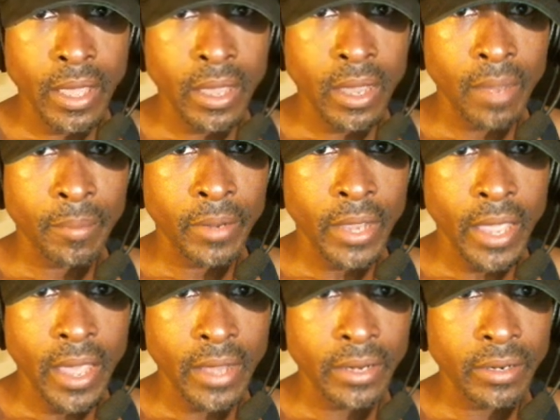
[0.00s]
I'm going to
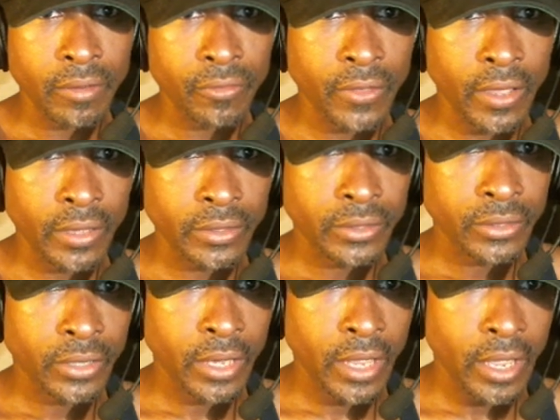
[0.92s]
add an effect,
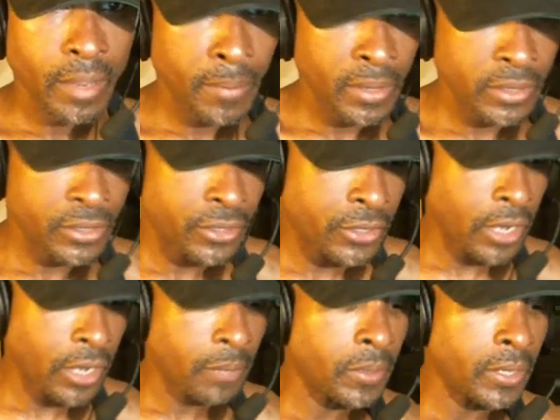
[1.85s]
and I'm going to
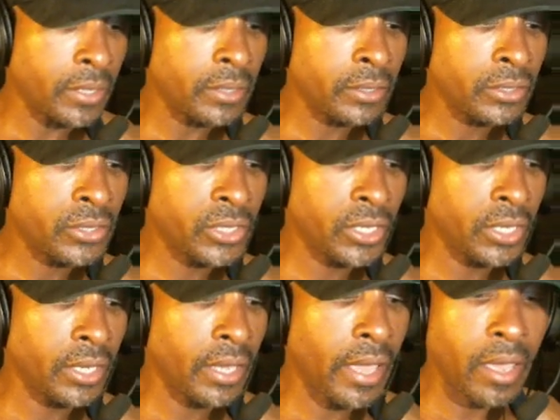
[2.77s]
type in
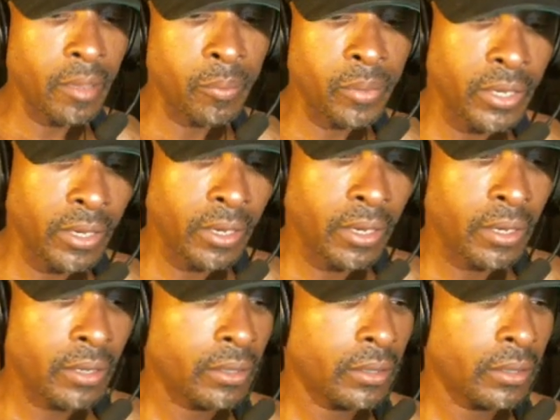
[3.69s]
TAP
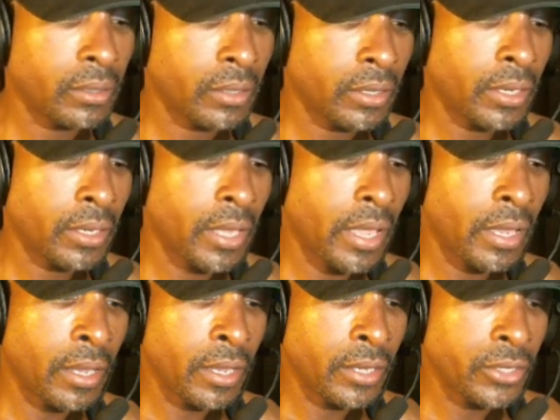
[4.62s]

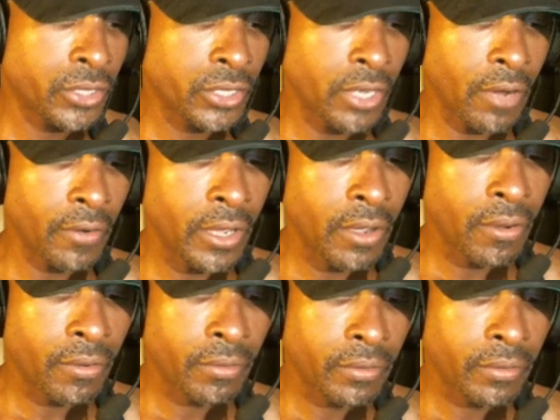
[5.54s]
stereo